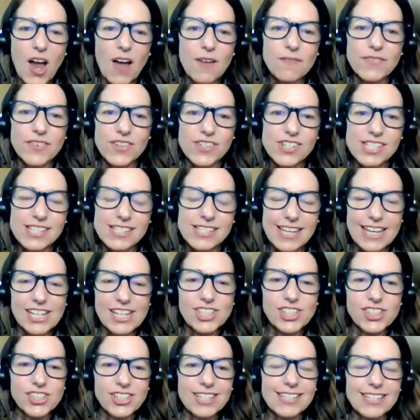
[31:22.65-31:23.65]

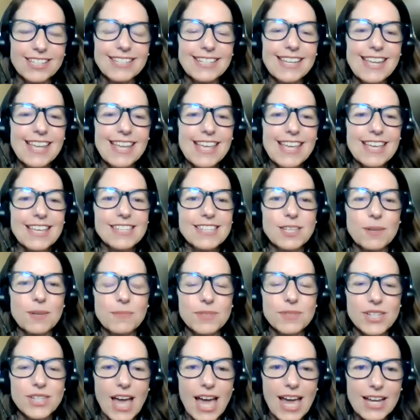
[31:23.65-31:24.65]
conversation,
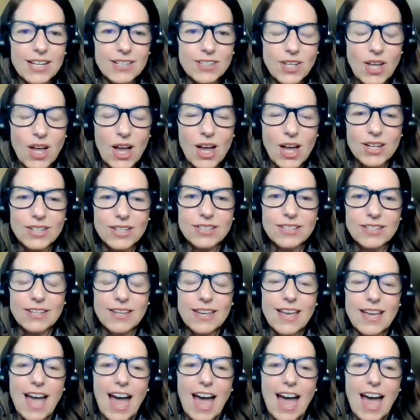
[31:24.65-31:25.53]
some dialogue.